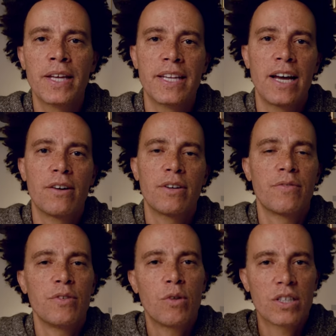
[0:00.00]
Now,
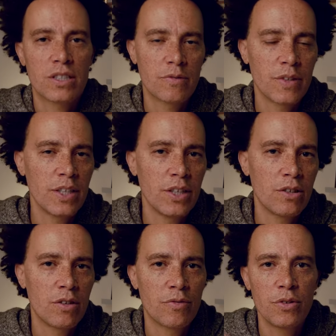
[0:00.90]
if you watched the
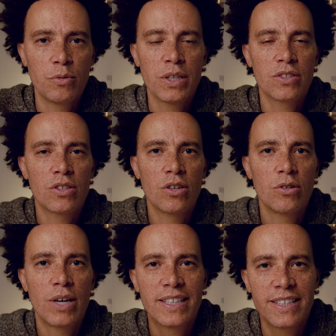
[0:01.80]
video a few weeks
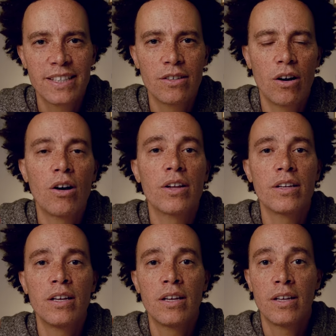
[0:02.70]
ago, I did on